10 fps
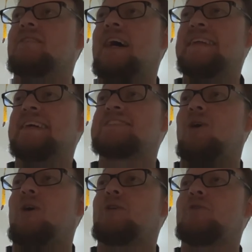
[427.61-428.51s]
I think it's
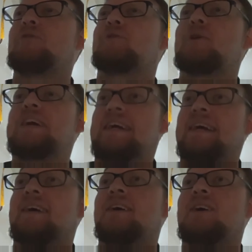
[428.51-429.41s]
Article 3,
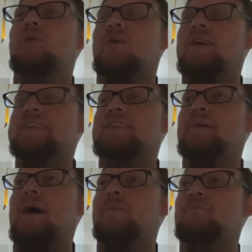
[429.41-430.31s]
where it's
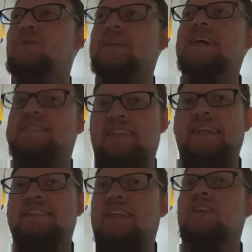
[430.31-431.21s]
about
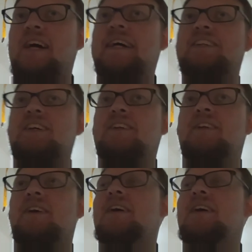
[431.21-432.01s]
predestination and election.